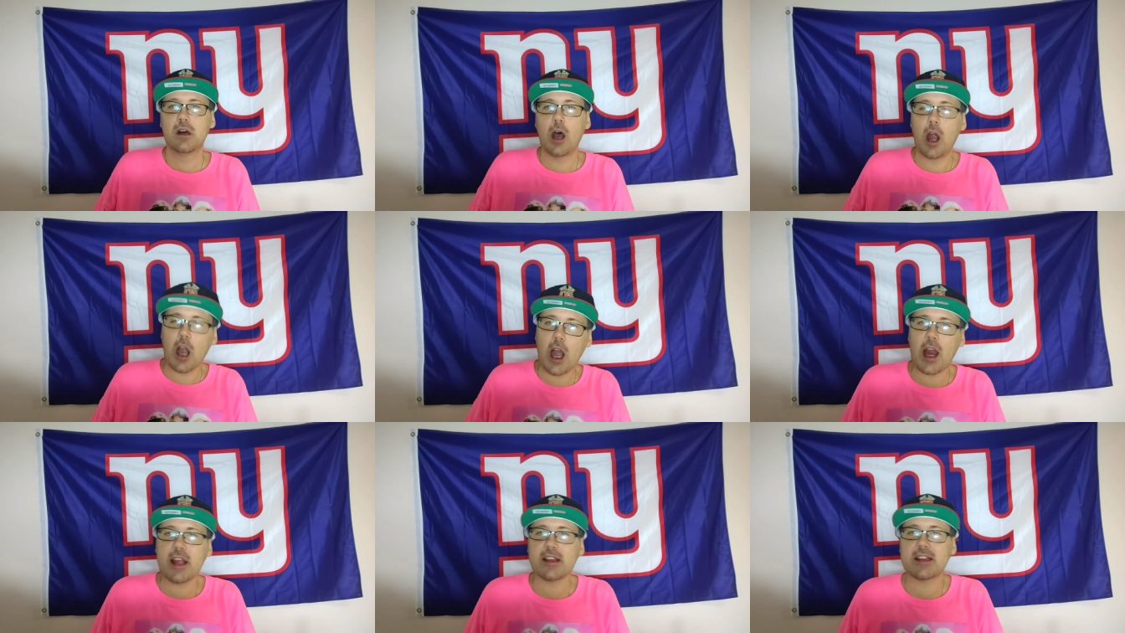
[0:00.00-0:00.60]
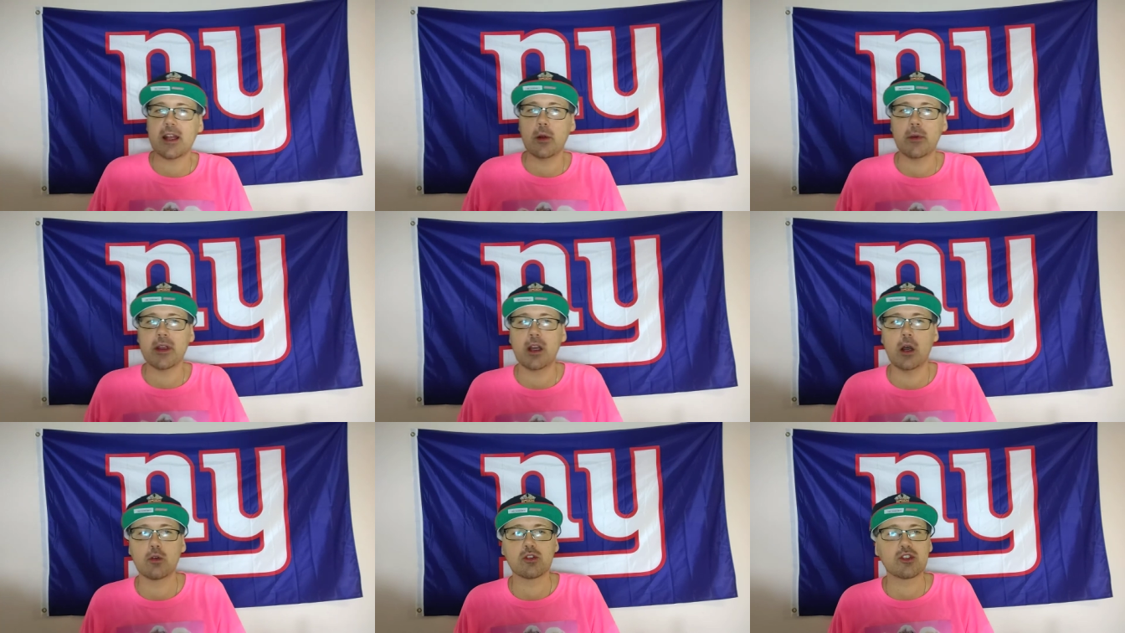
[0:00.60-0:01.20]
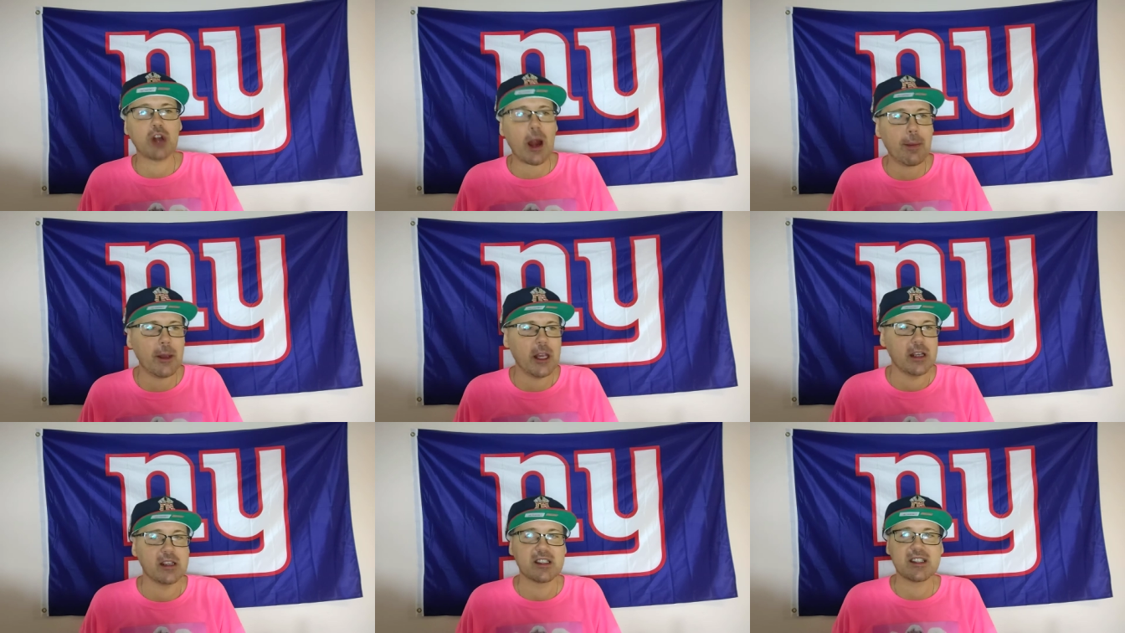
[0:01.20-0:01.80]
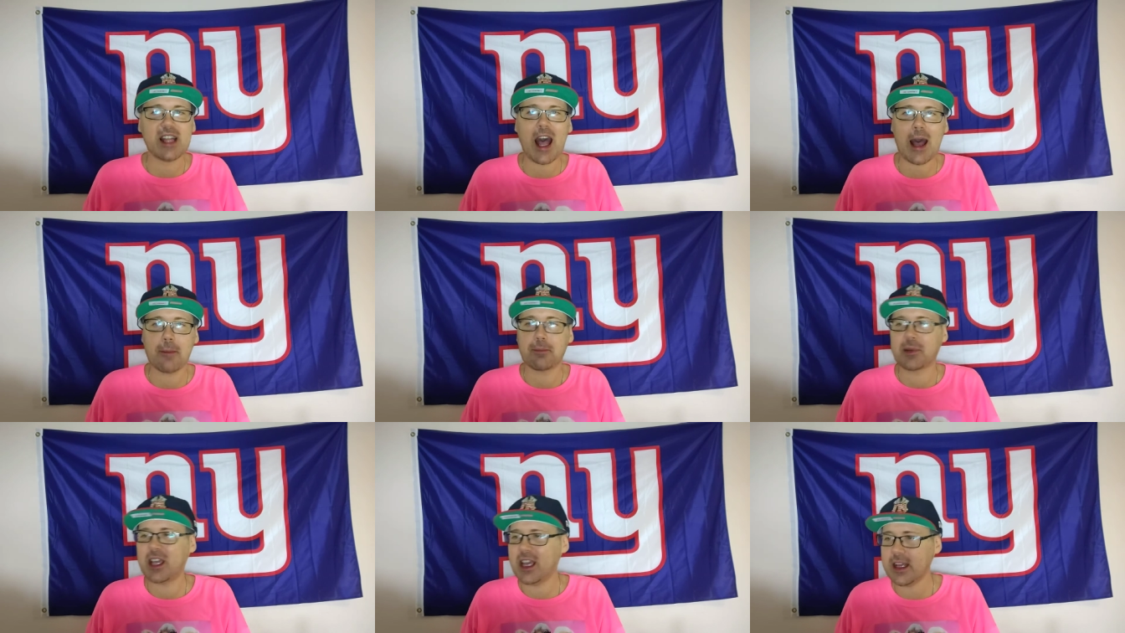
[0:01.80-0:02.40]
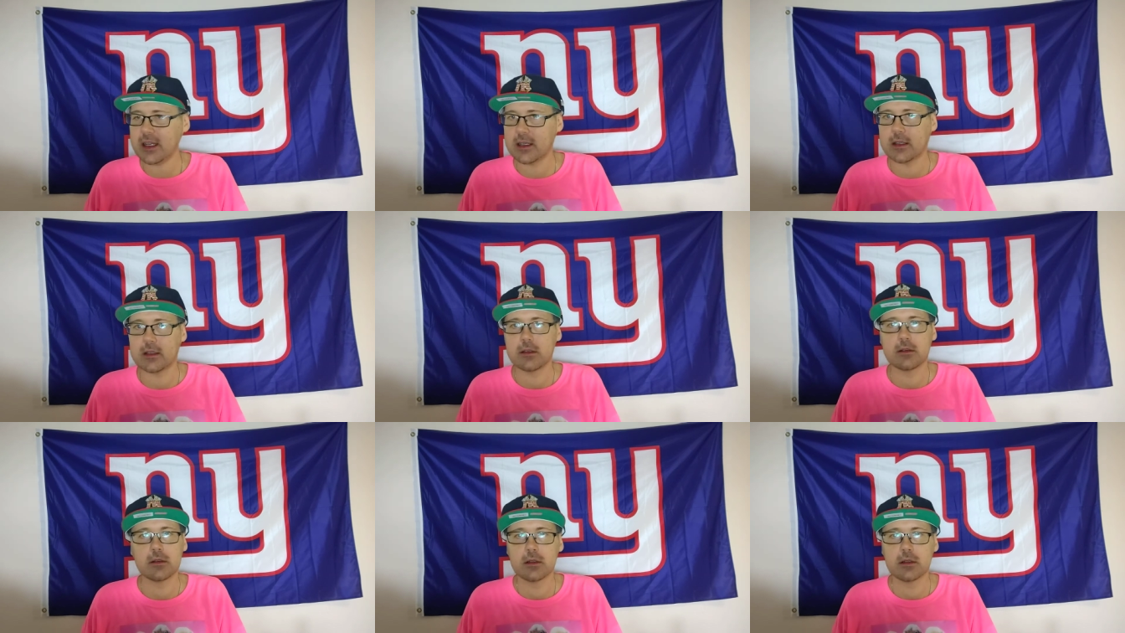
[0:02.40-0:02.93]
All right, there we go. Scrappy, stop. Kitten.